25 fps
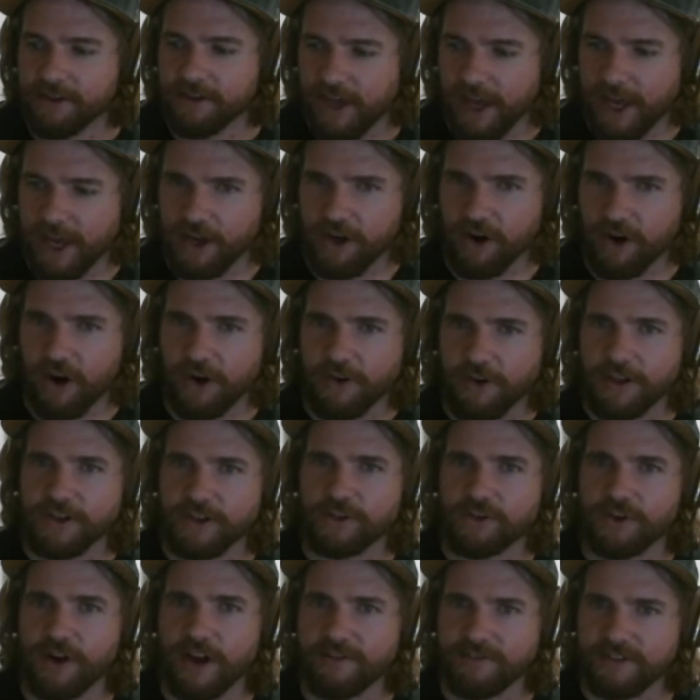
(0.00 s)
a car that
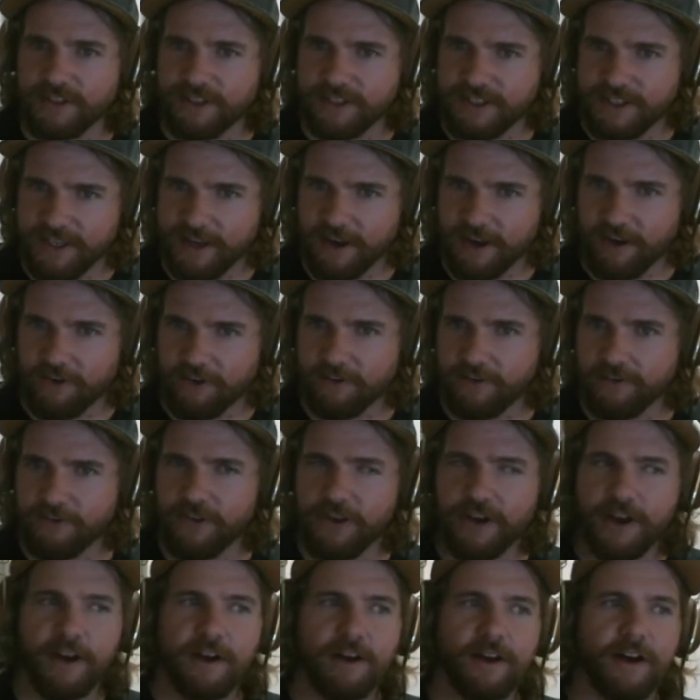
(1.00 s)
drives itself.
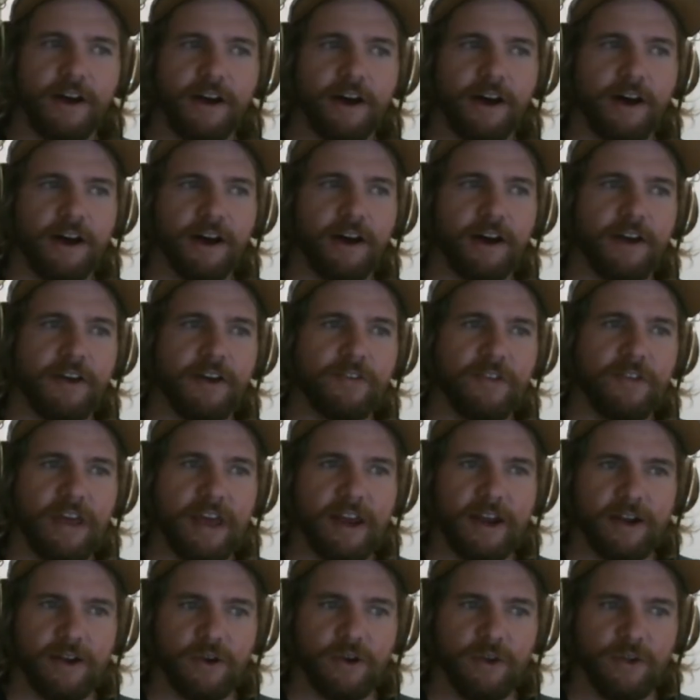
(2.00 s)

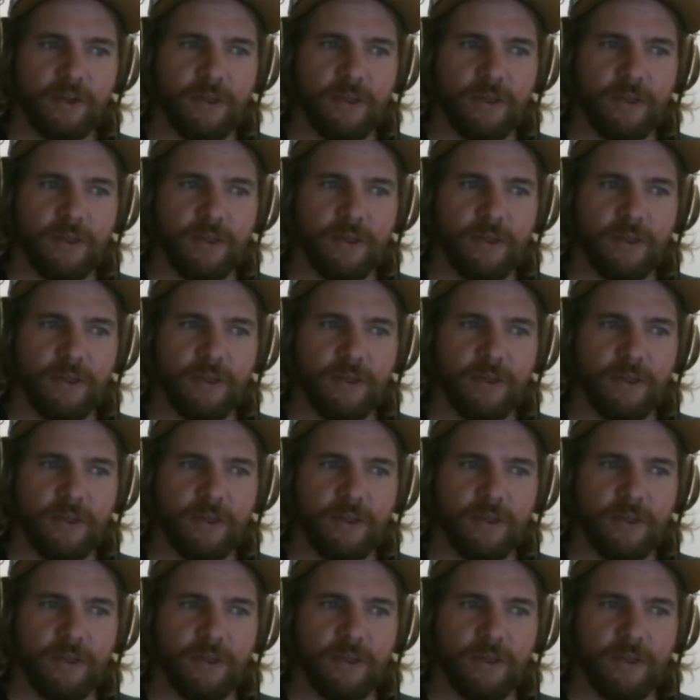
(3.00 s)
And